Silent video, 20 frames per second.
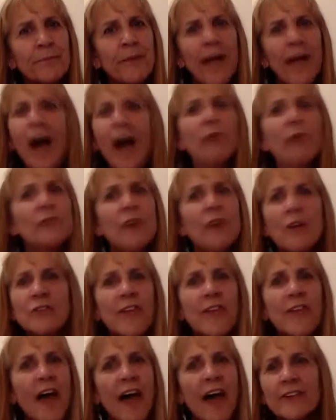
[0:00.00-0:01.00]
How
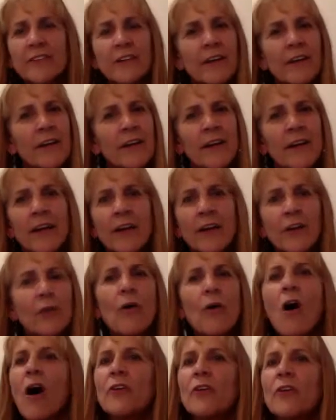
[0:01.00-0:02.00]
does that
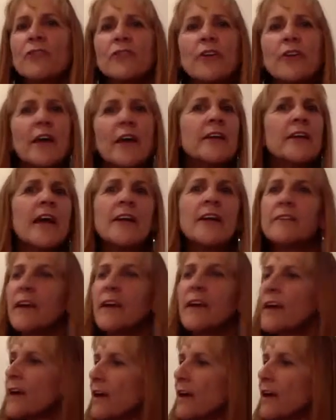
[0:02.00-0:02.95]
cross and get